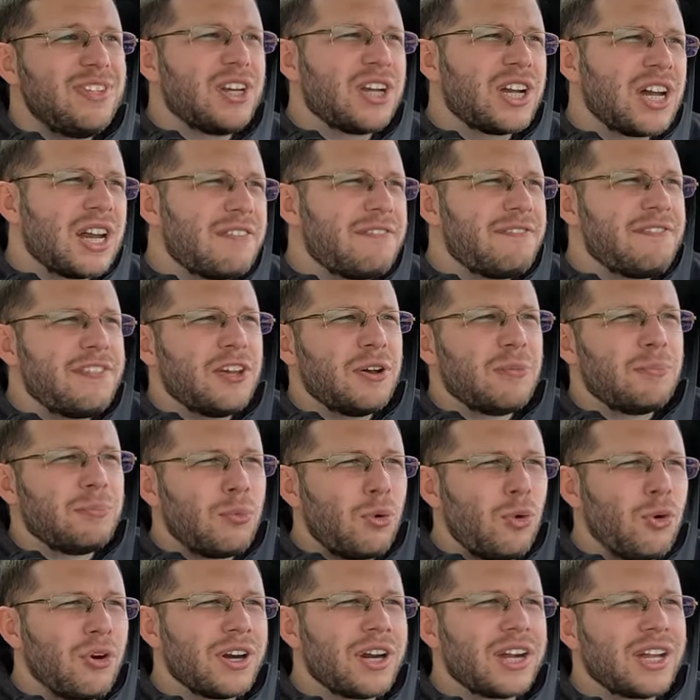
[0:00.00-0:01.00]
you're going to feel
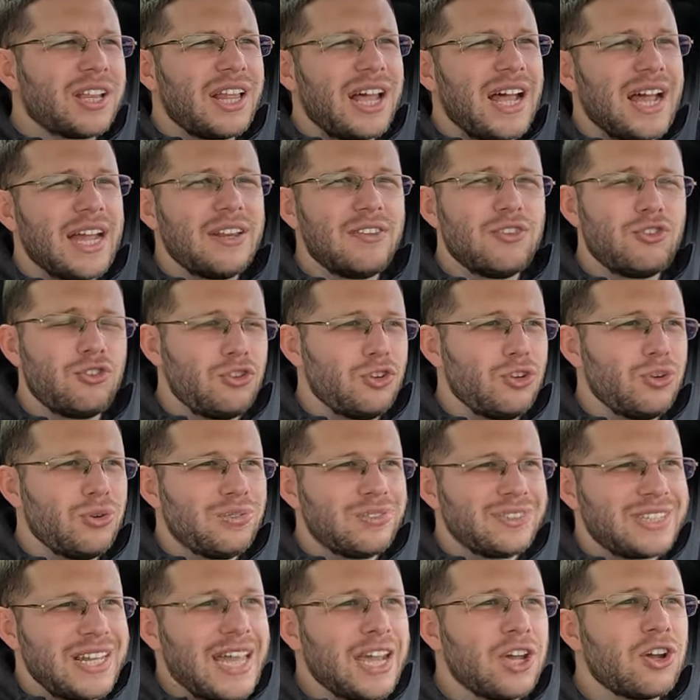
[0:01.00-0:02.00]
more inclined
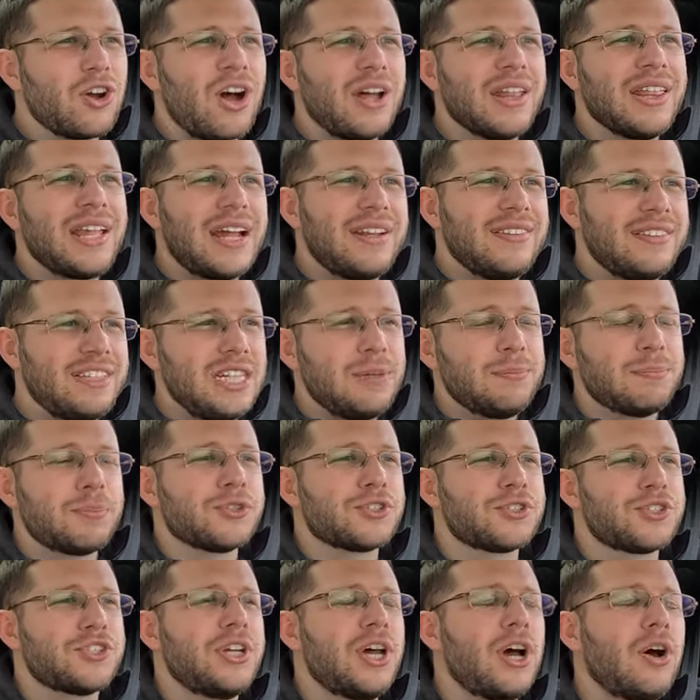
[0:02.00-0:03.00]
to take on that
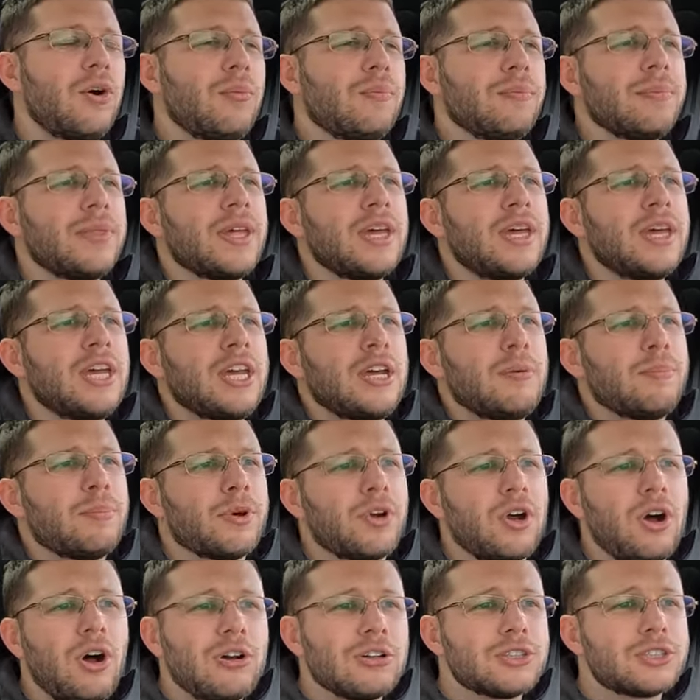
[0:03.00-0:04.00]
deeper snow.
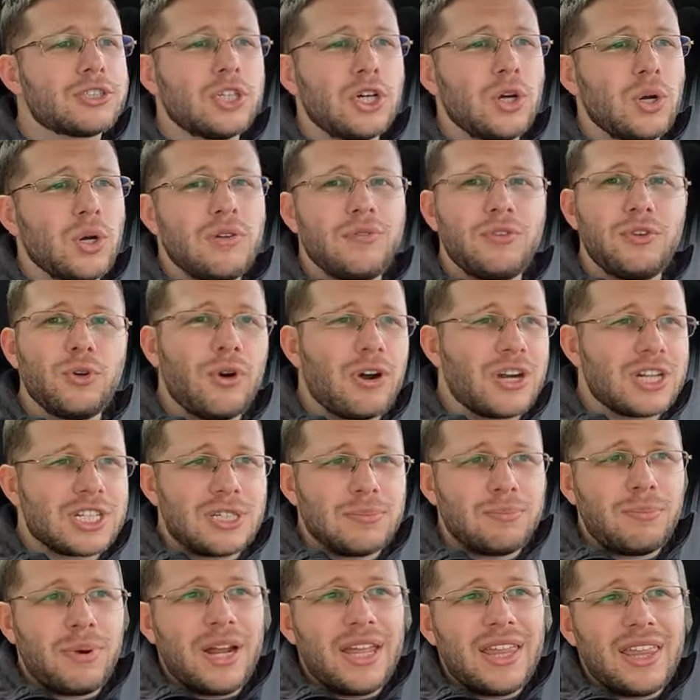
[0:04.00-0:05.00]
But also, if you
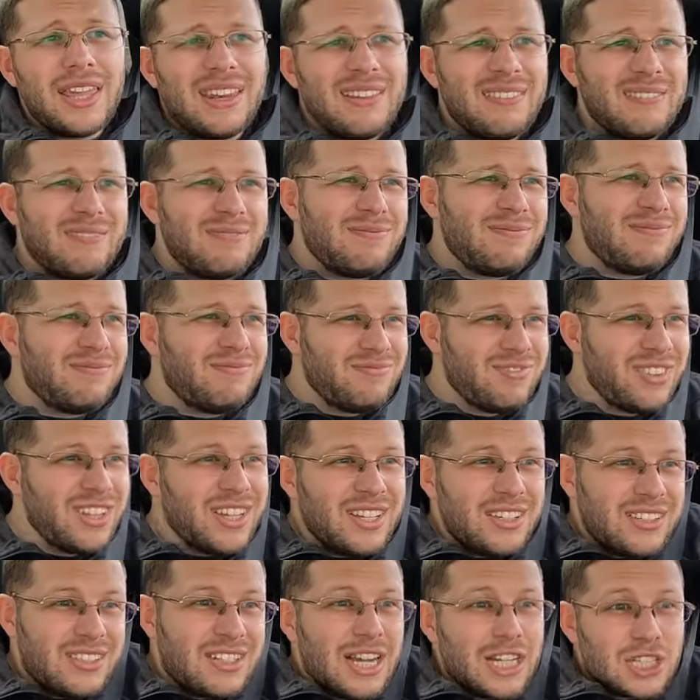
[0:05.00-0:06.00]
are somebody that
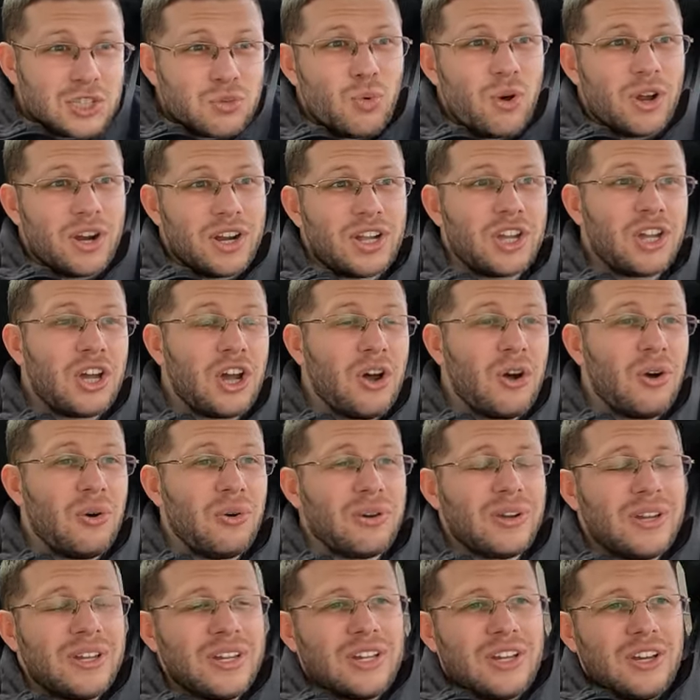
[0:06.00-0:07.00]
really does want to
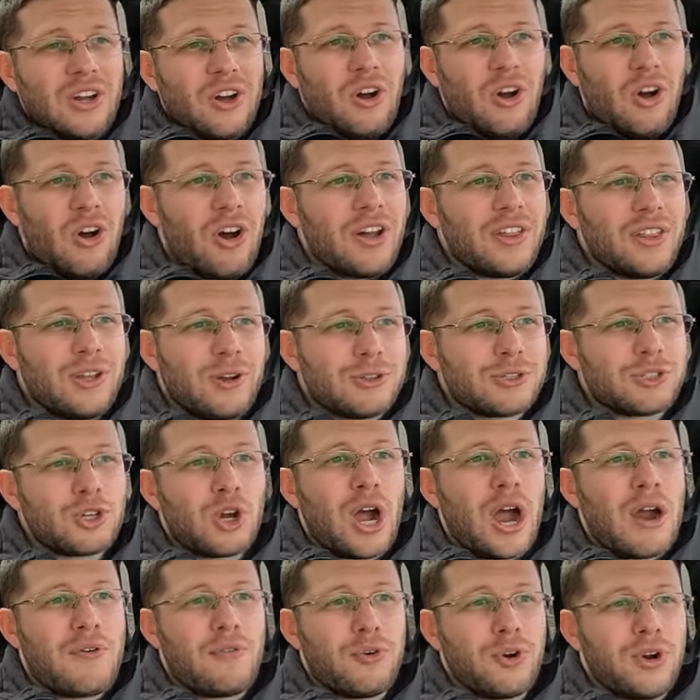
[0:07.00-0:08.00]
go on
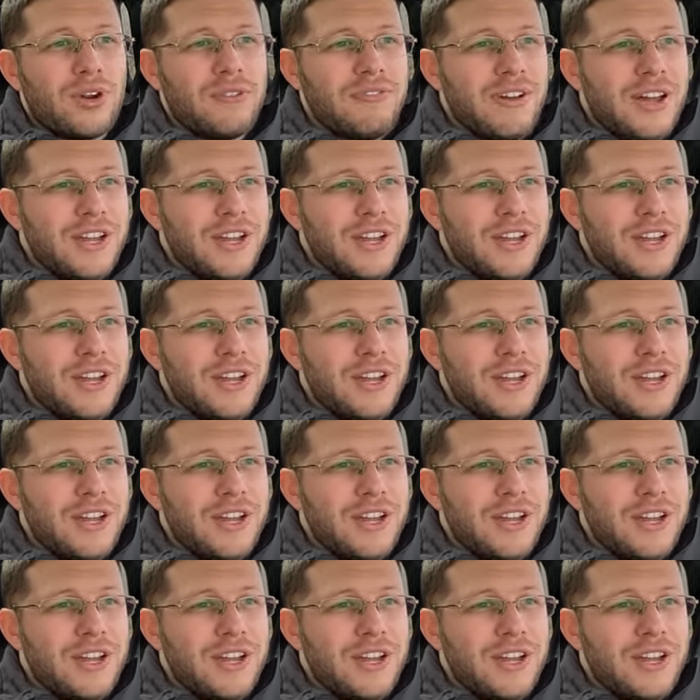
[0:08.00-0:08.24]
those off road